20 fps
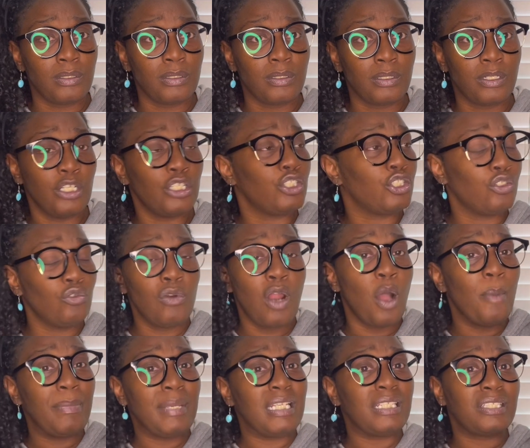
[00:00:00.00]
Because you
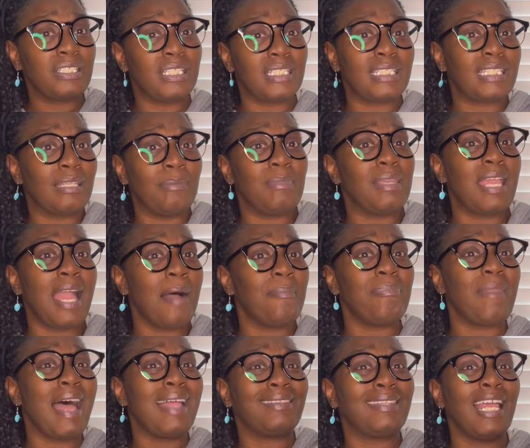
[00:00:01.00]
don't mean shit to me. I'm
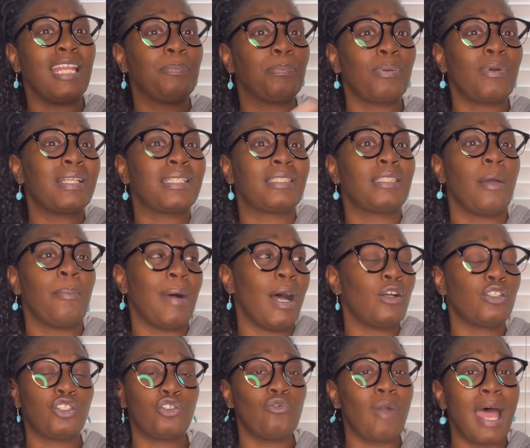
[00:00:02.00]
not that pressed
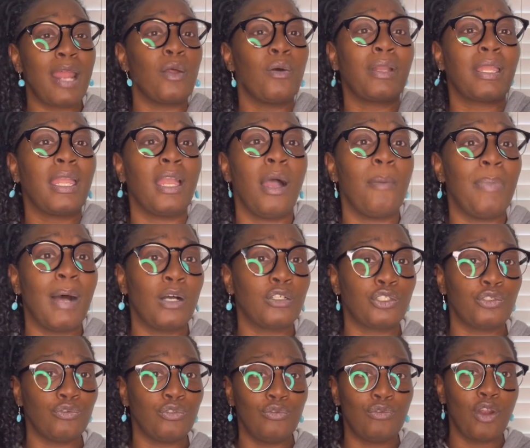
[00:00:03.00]
about you. I don't care
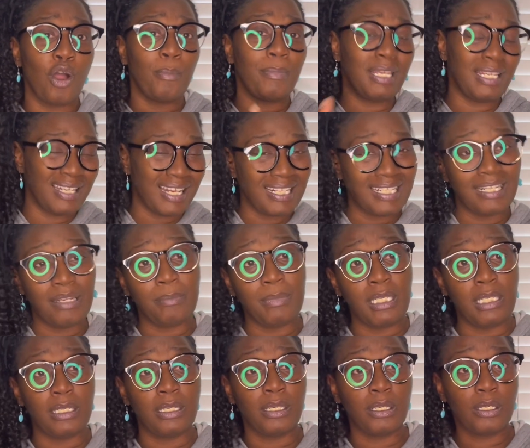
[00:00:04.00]
about you. You don't mean nothing to
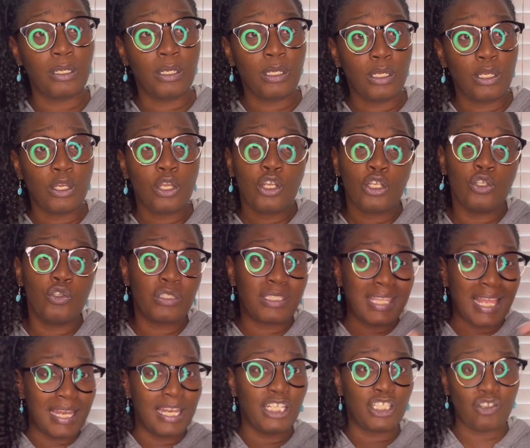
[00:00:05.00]
me. You
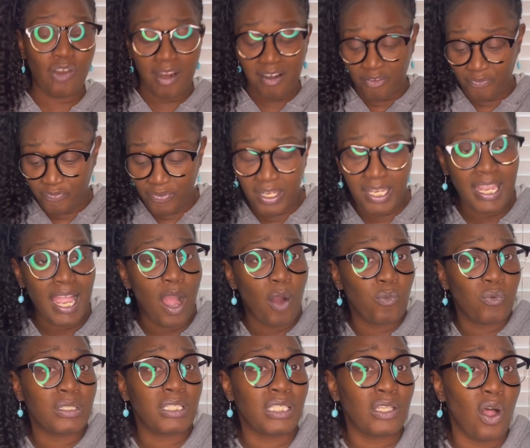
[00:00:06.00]
still trying to figure out
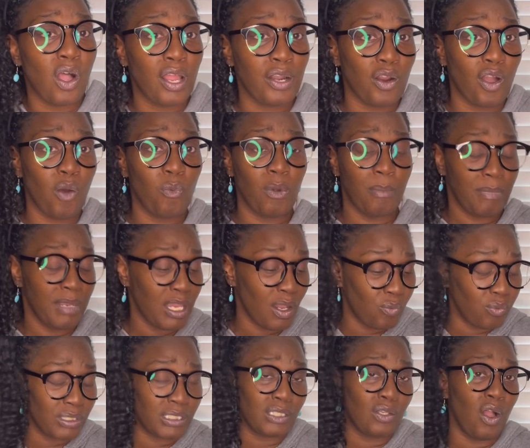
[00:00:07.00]
what's going on with me
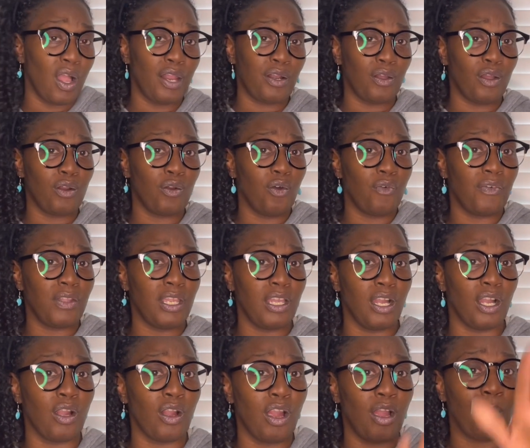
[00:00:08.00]
and what's going on over here,
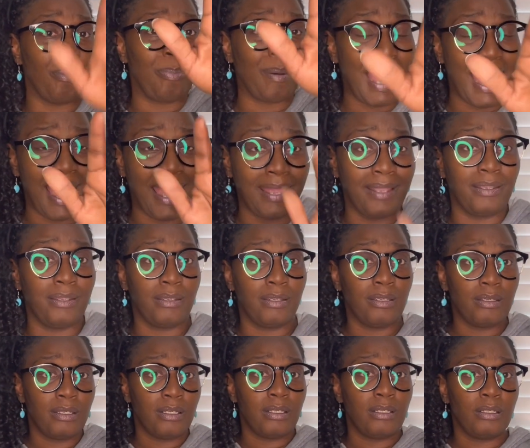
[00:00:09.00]
girl. Bye.
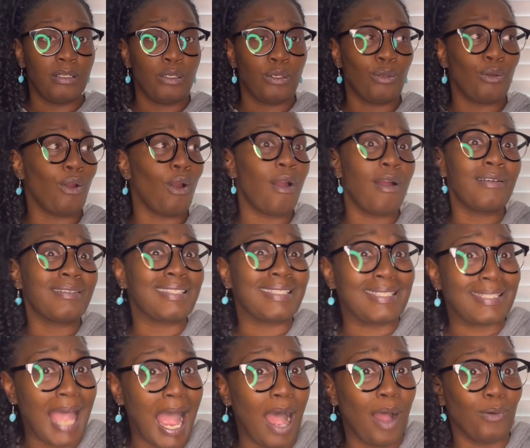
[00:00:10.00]
Girl,
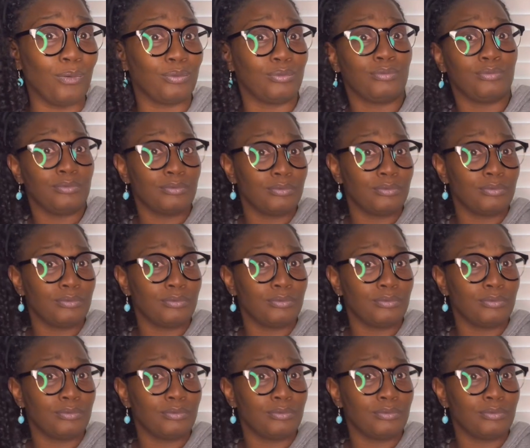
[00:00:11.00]
down.